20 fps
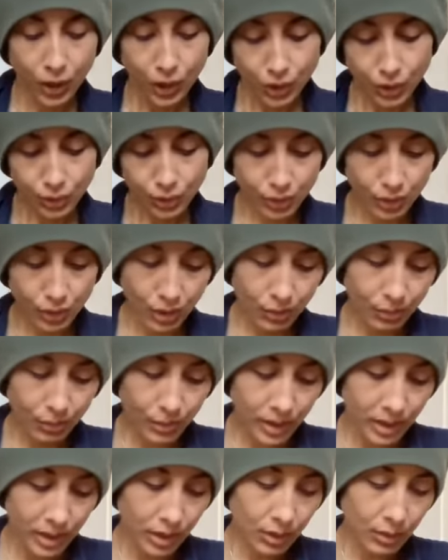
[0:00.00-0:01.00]
You'll know
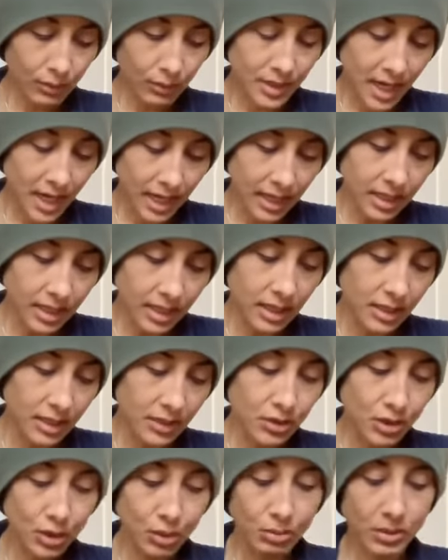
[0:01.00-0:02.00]
when you've taken
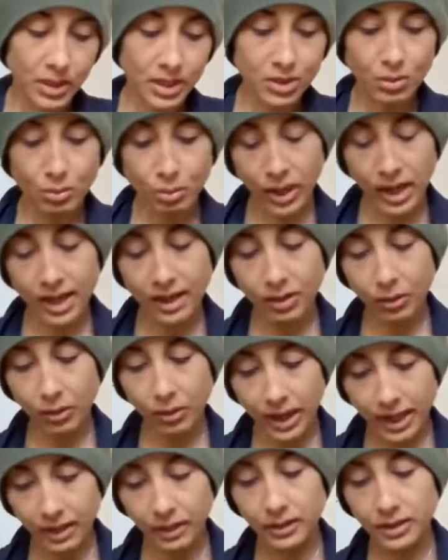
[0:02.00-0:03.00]
in too much breath
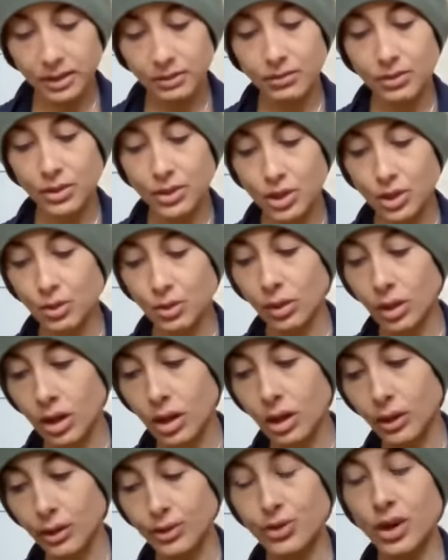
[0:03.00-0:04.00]
or held it for too
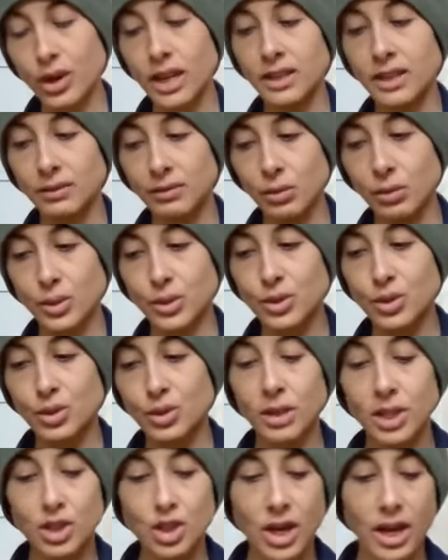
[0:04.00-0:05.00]
long or tried to force
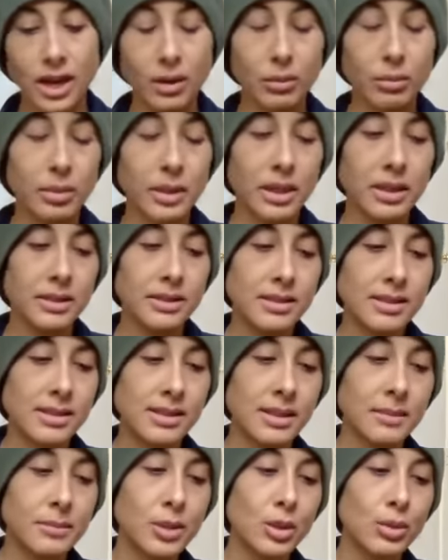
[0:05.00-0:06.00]
too much out, because
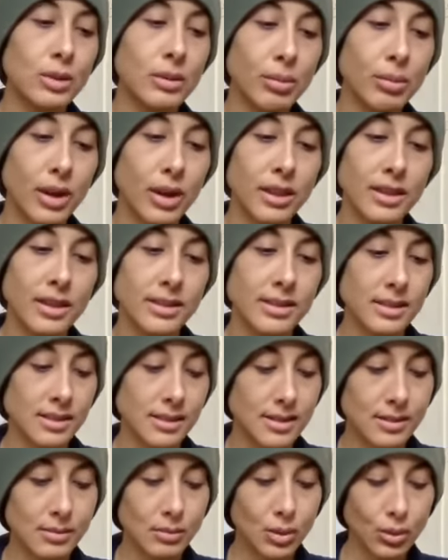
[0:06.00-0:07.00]
the subsequent breath
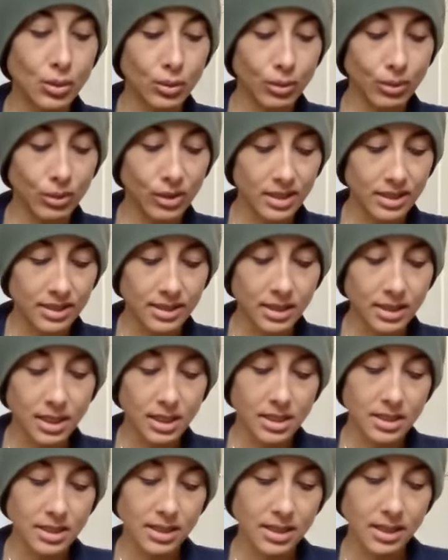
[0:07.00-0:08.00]
isn't smooth, it isn't
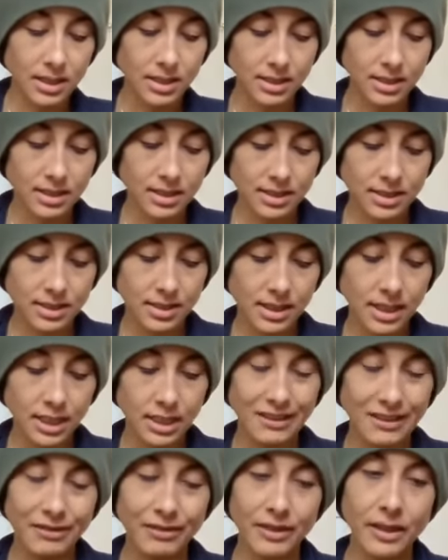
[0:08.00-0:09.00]
easy, it isn't
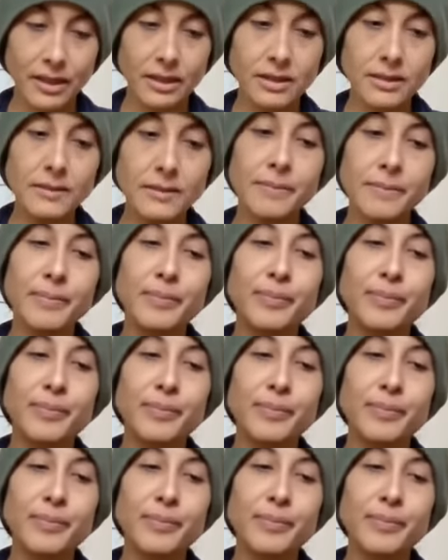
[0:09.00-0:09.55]
even.